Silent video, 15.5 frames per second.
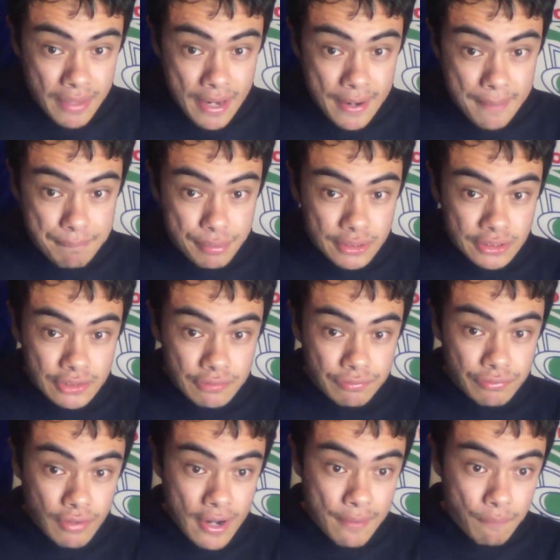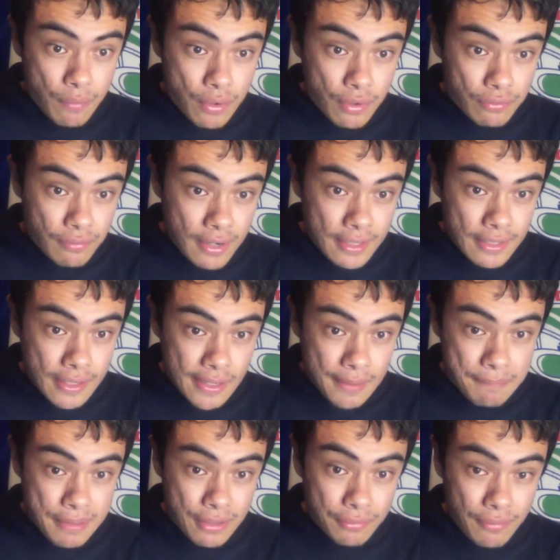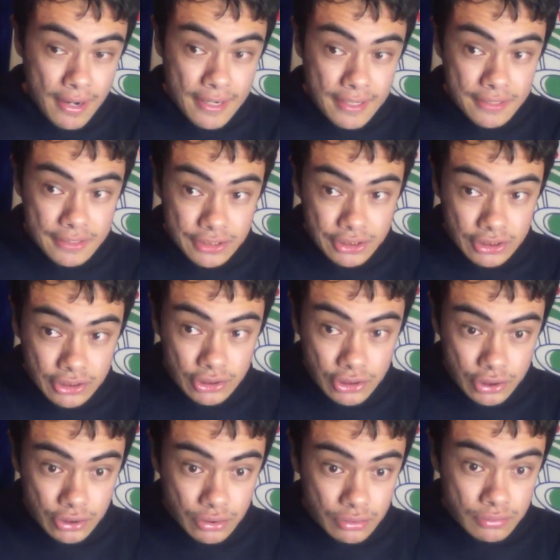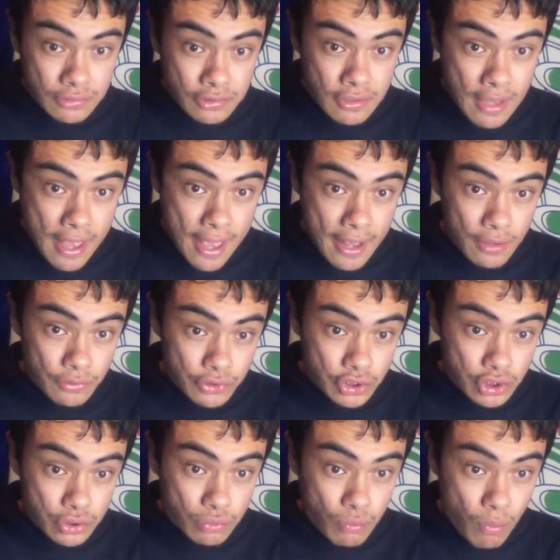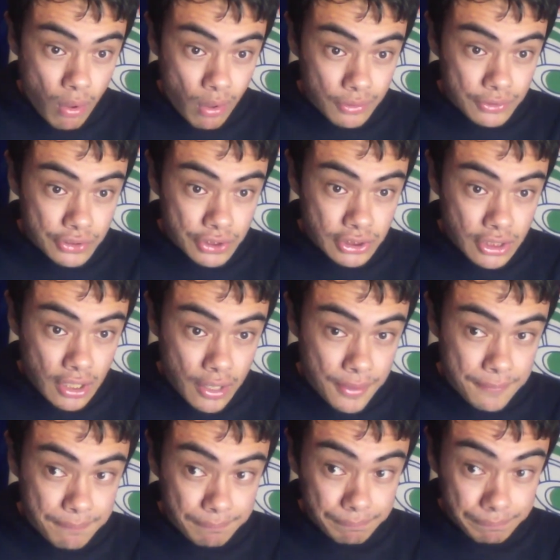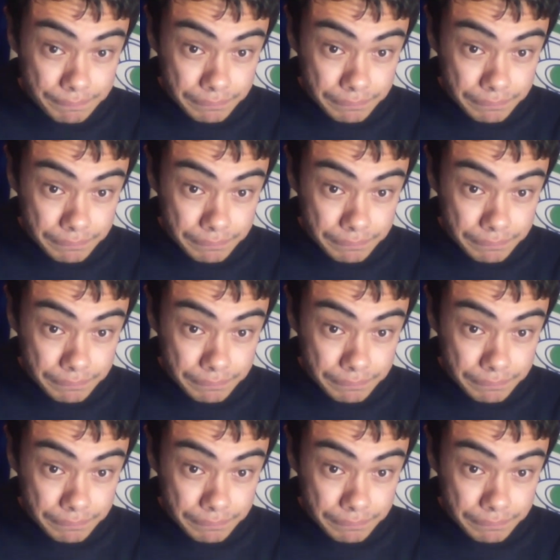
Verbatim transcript: and impressive great work rate, he'll be a great addition to our squad. So,